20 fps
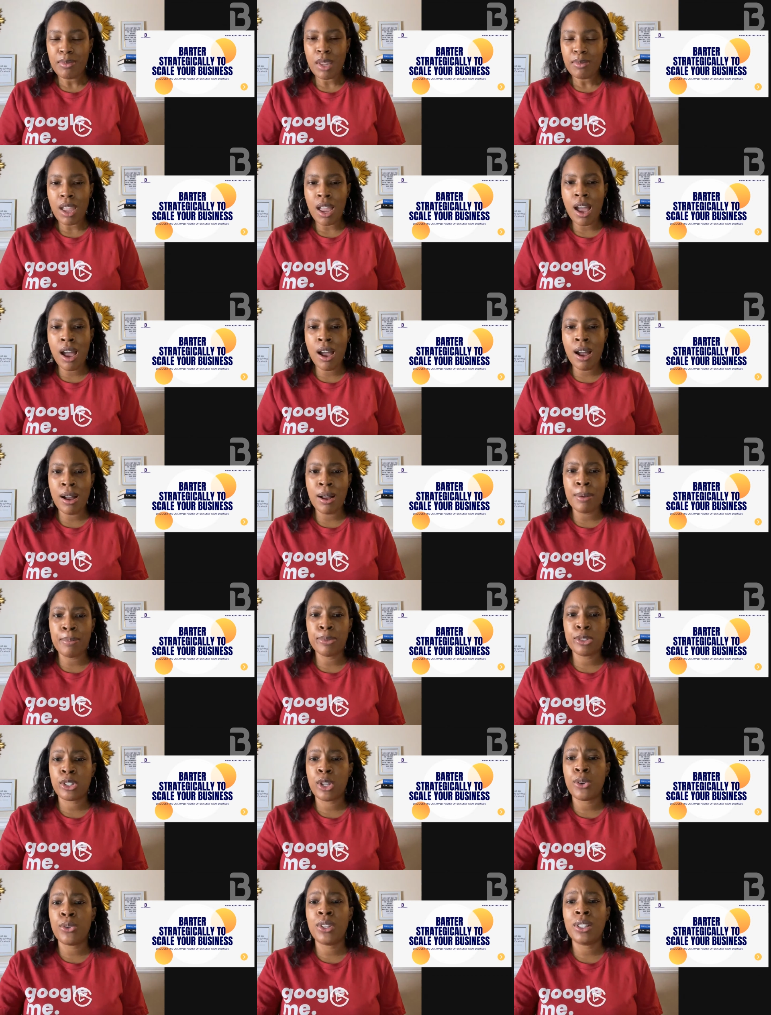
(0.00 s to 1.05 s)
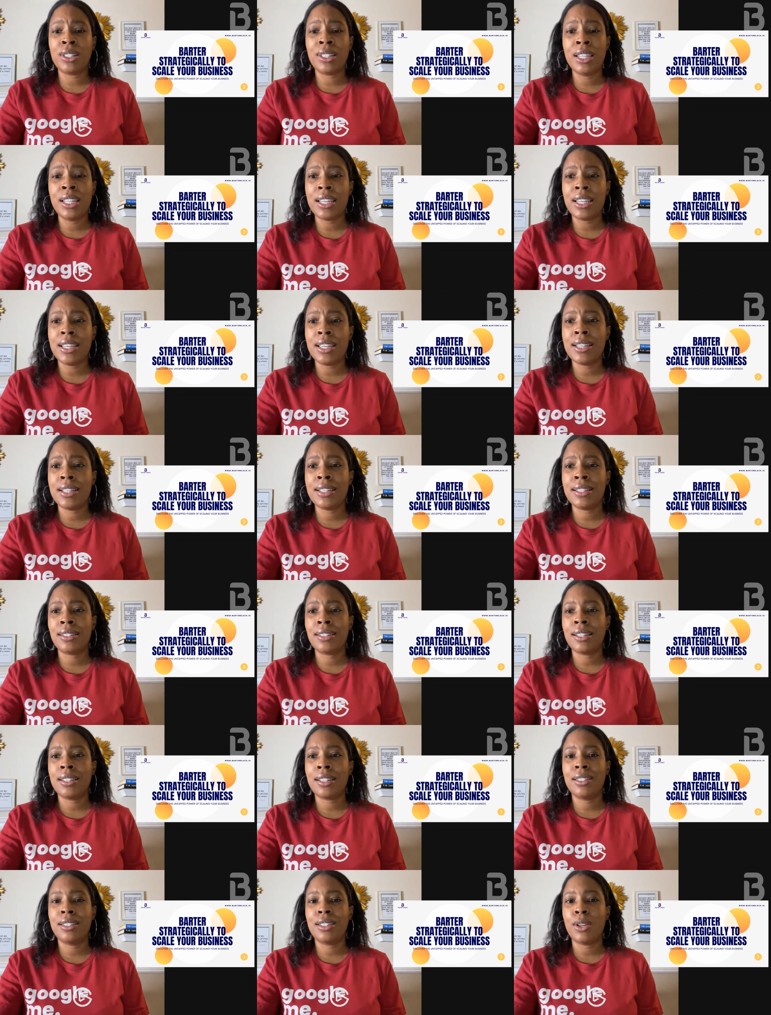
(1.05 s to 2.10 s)
So the link is
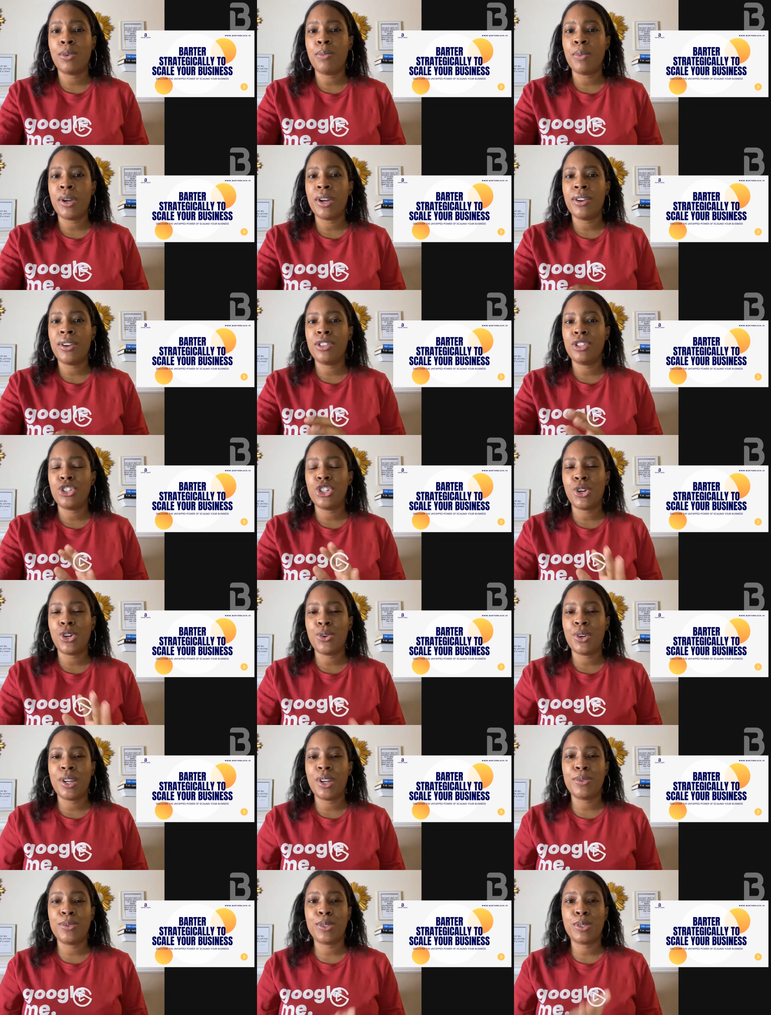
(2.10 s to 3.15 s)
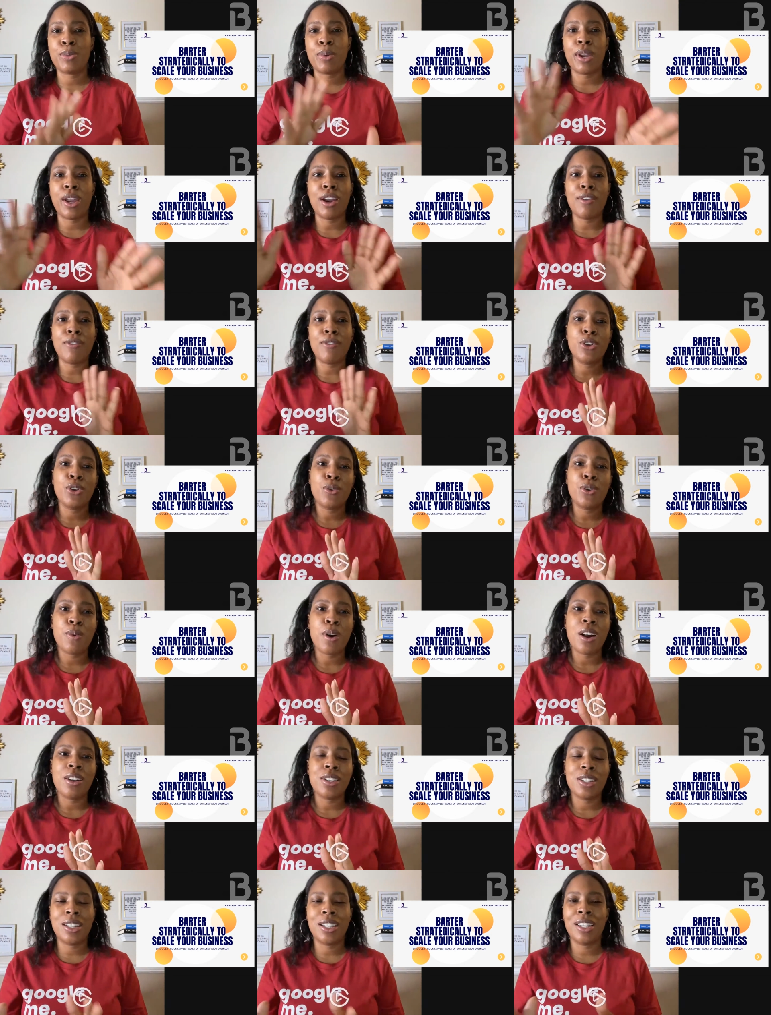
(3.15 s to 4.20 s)
somewhere in the show notes, wherever you're
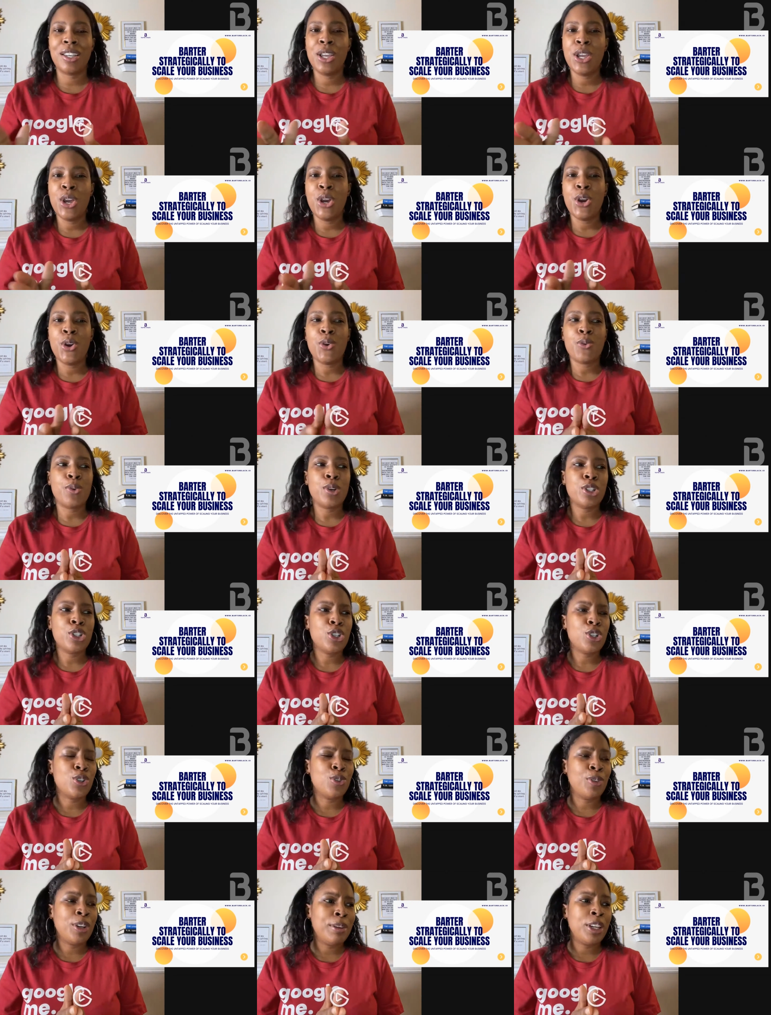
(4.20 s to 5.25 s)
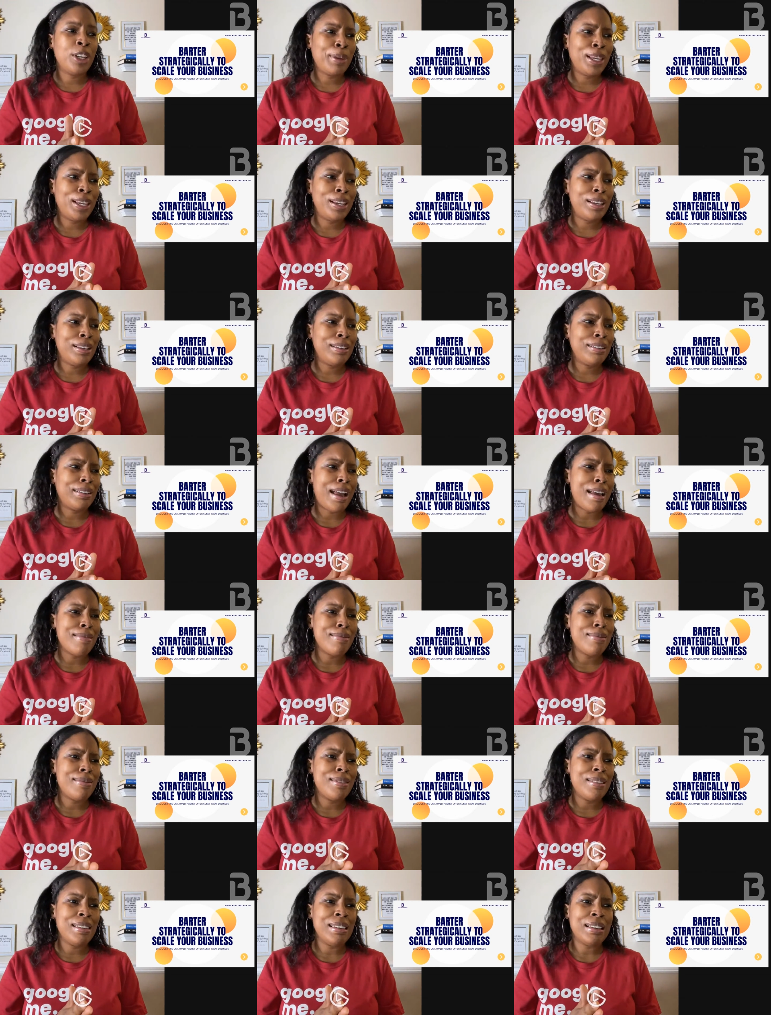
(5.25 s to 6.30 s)
watching. We're streaming, I
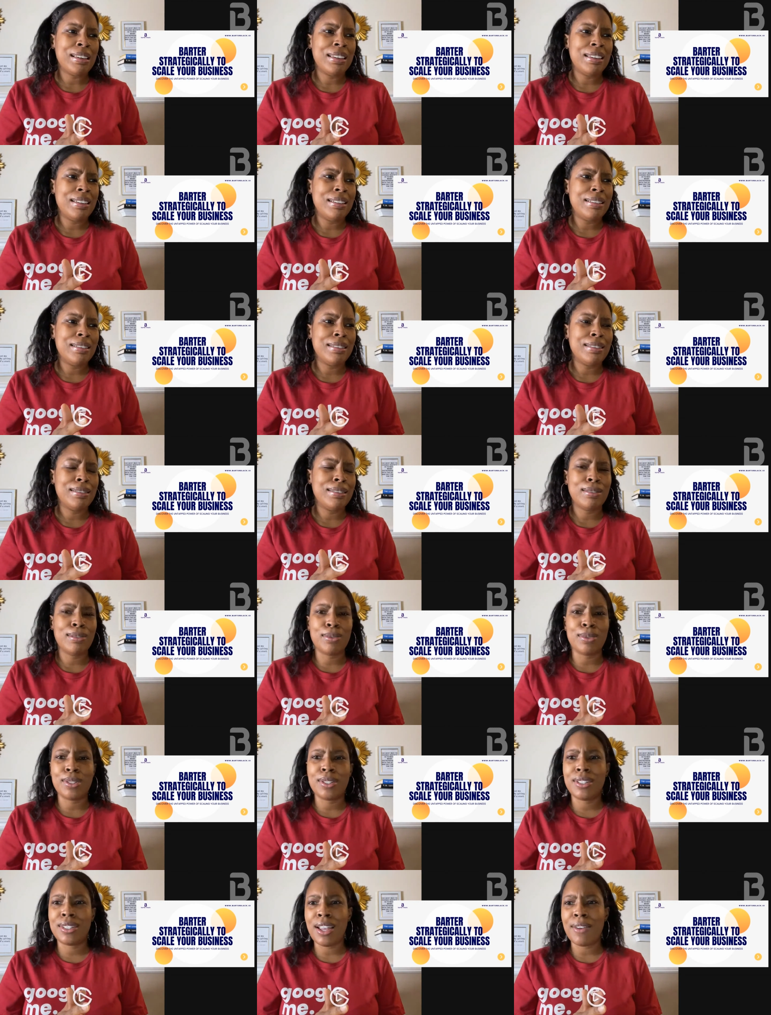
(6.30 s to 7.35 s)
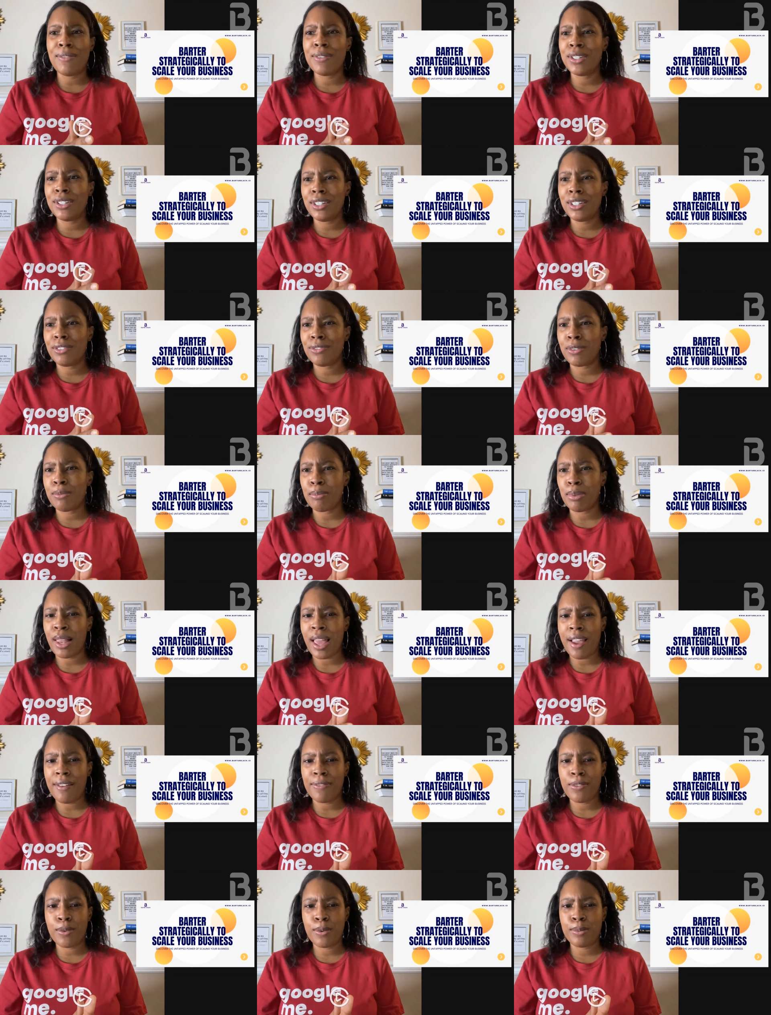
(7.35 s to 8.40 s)
think, on 7 different
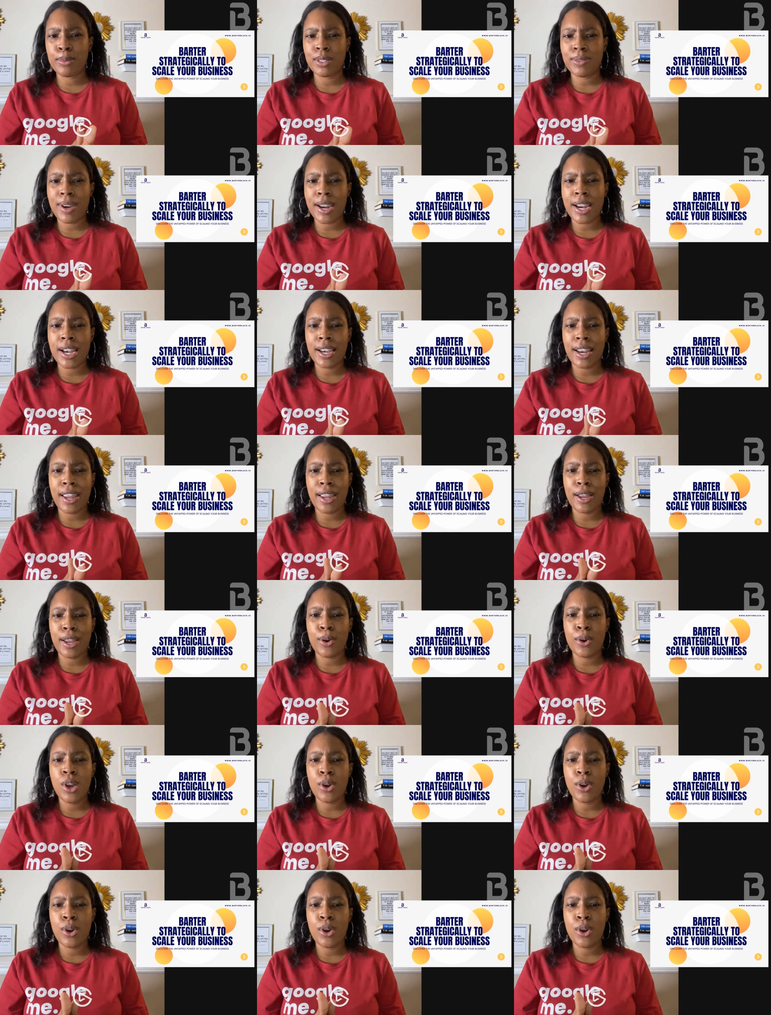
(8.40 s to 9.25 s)
platforms right now.